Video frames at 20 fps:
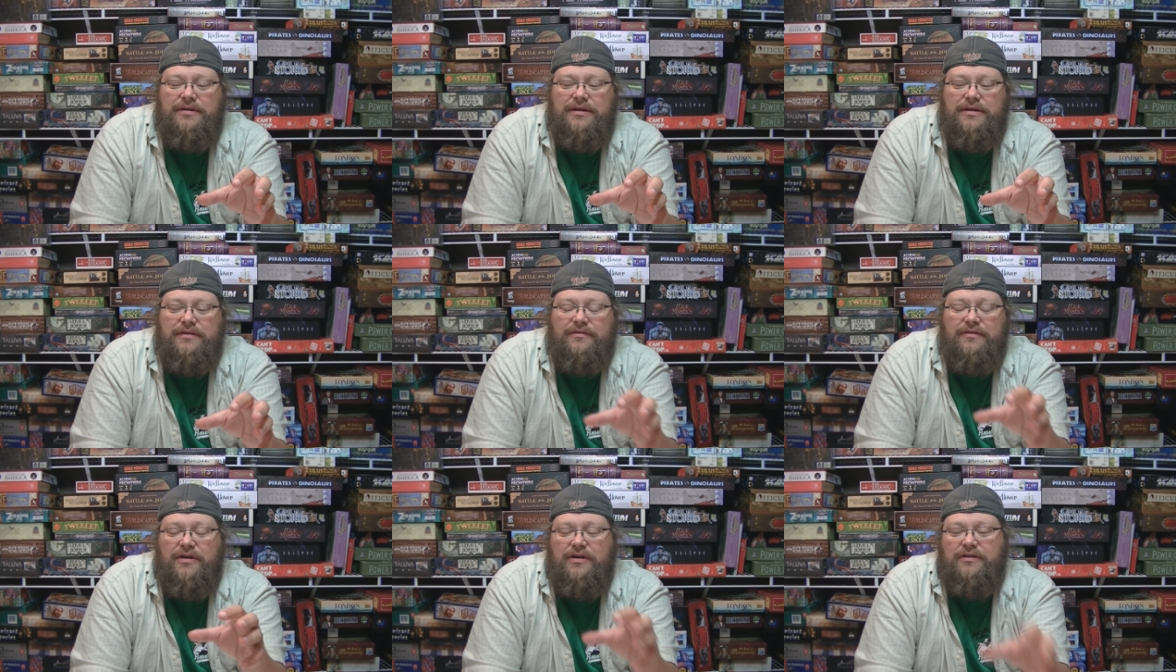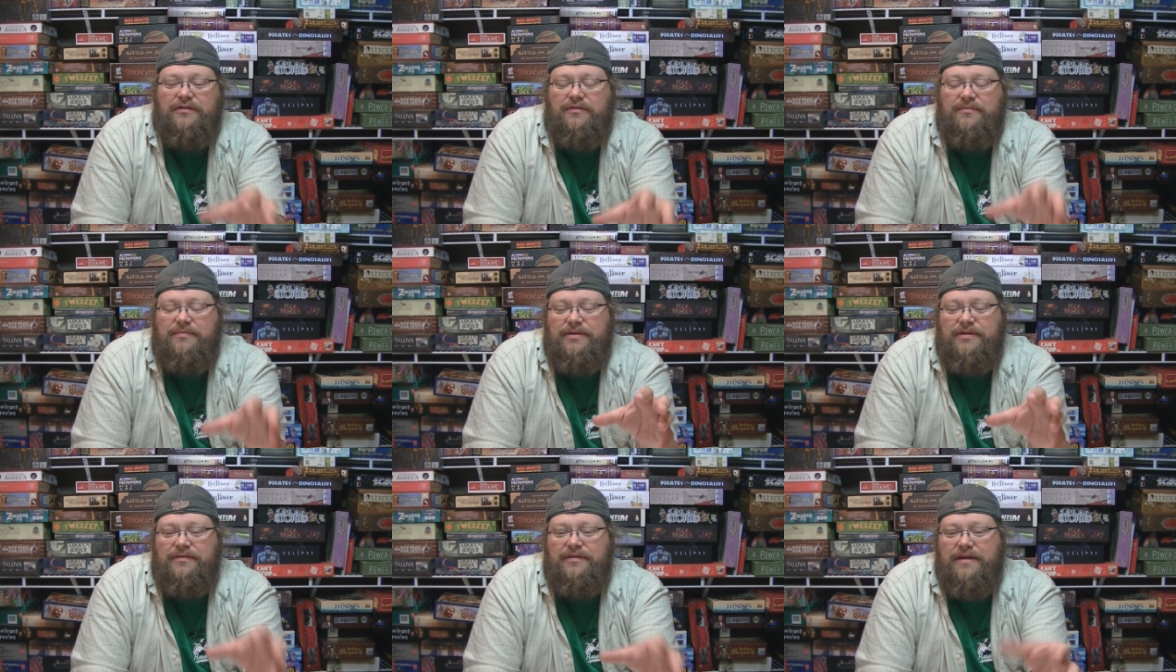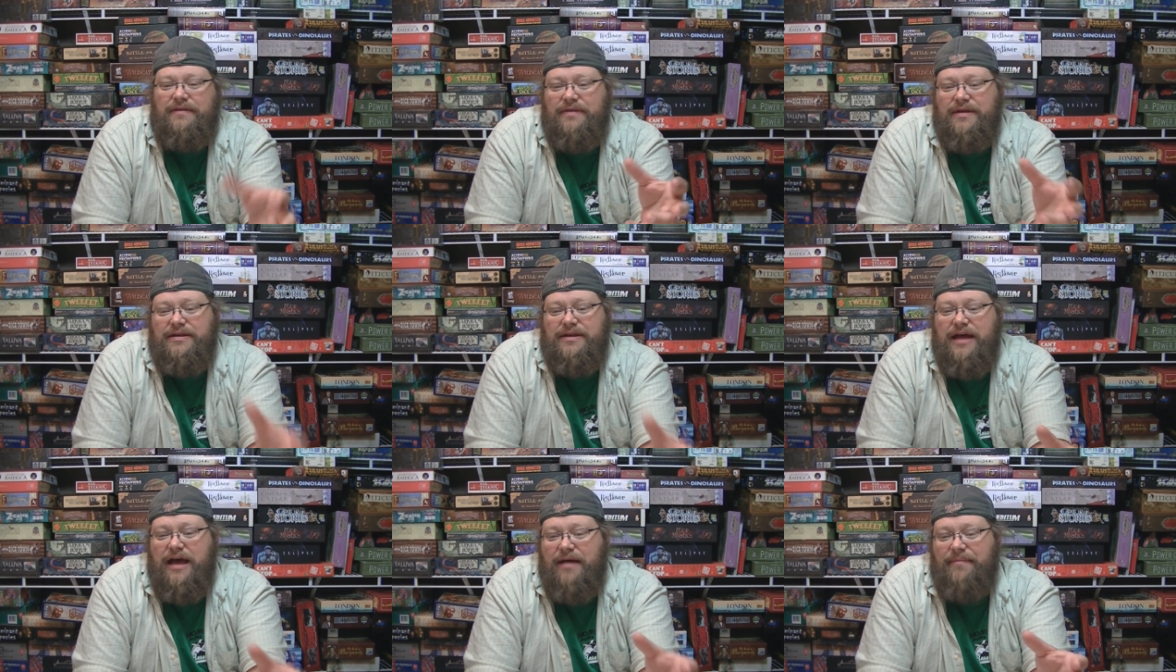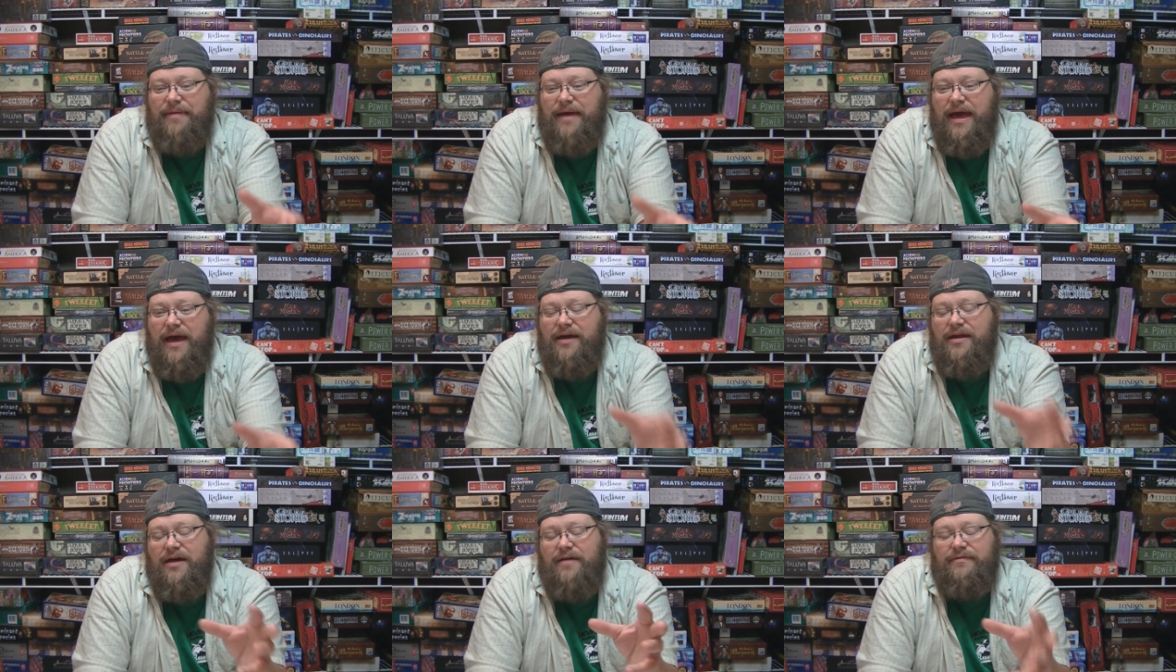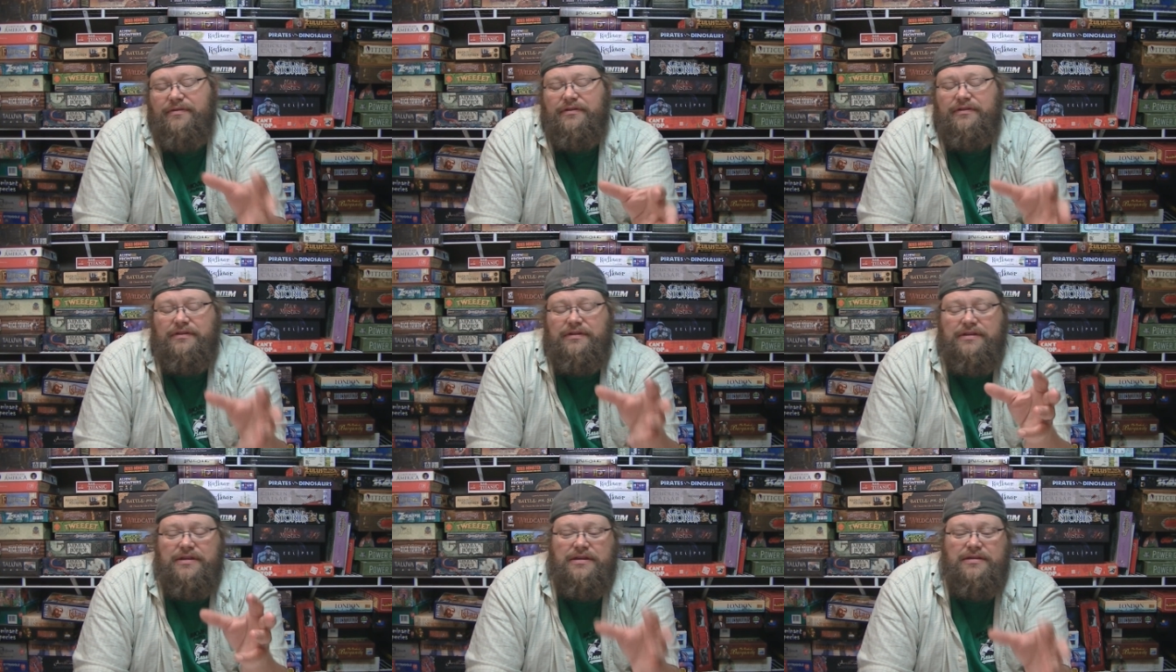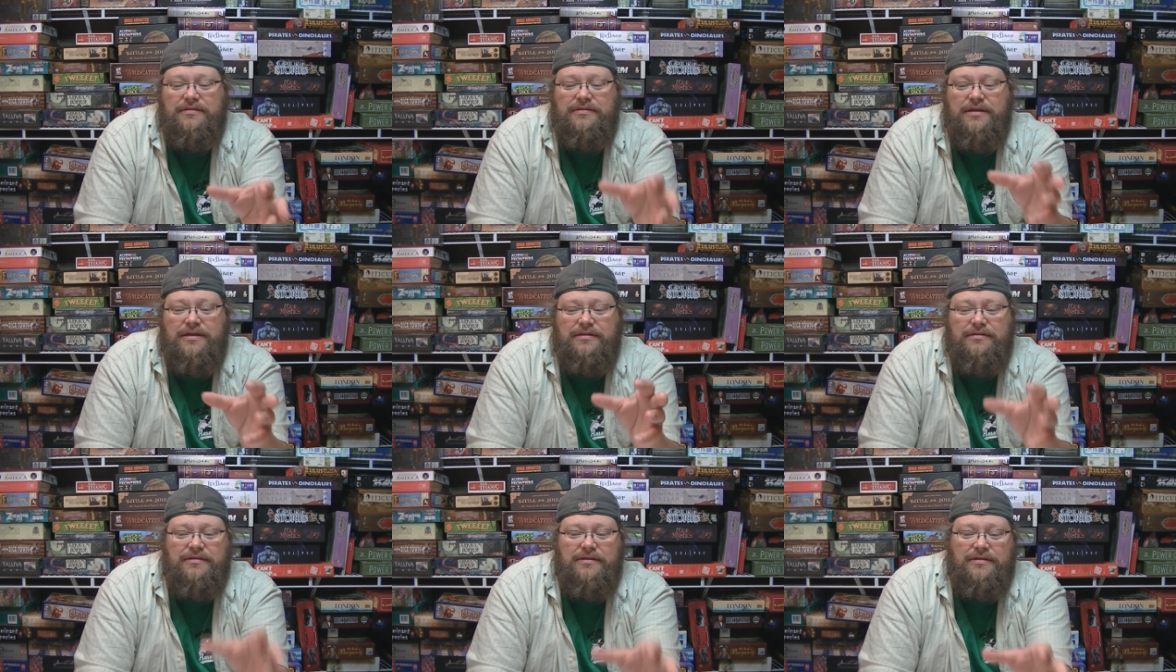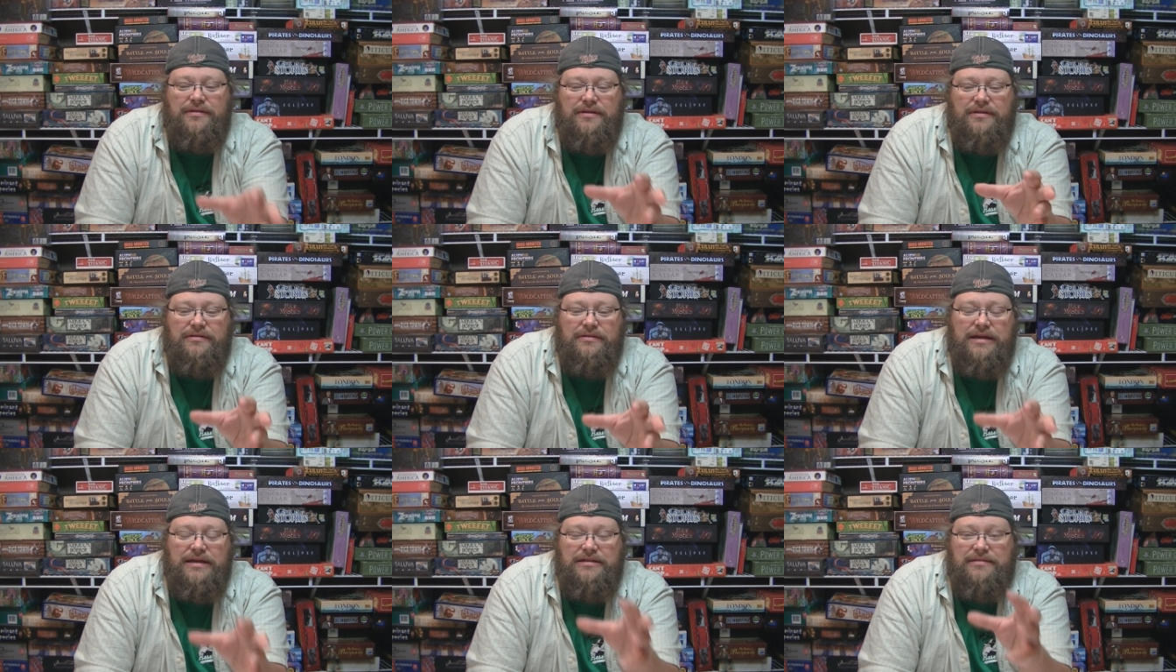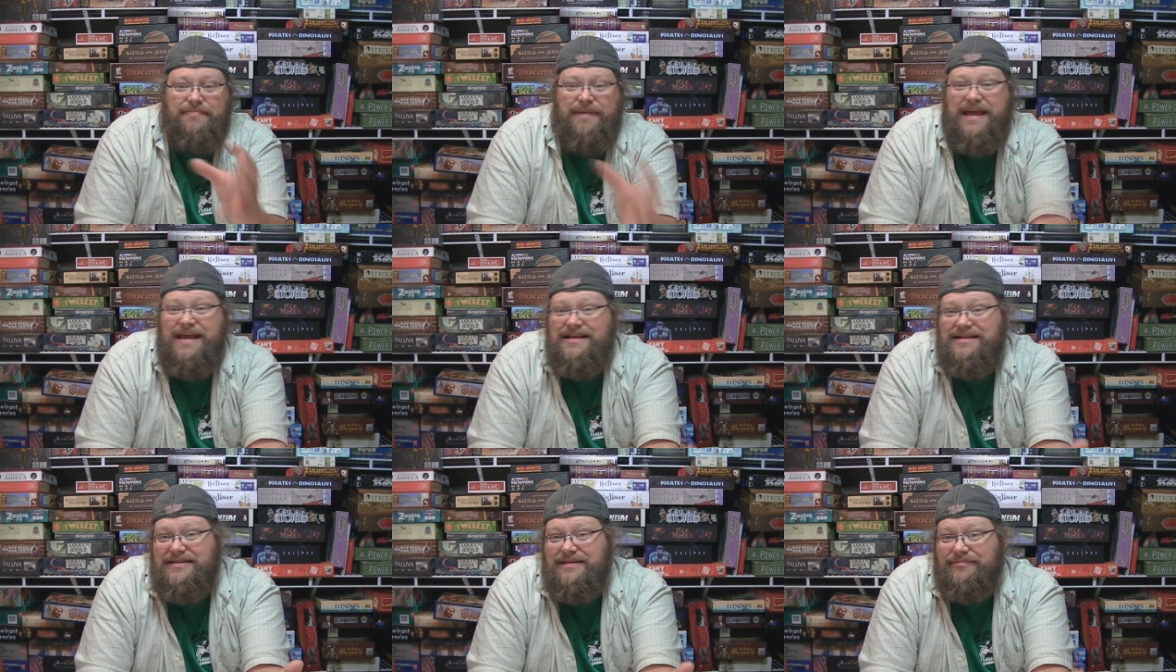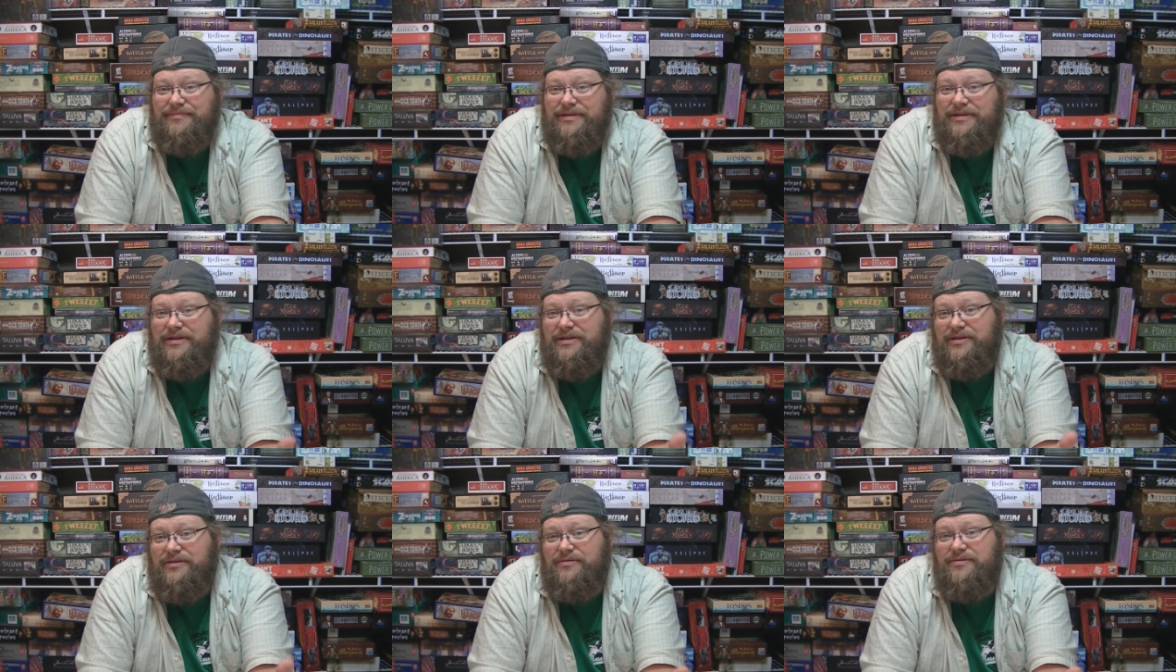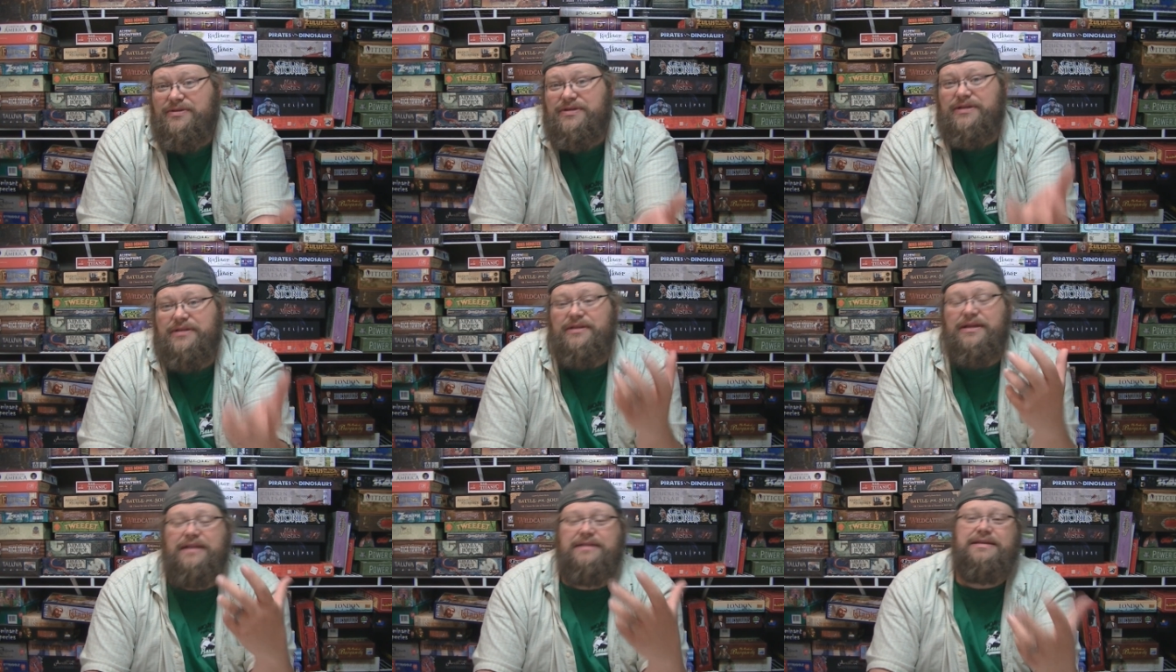as long as somebody doesn't have that top hat, obviously, they, they, they have to pay something to use it. And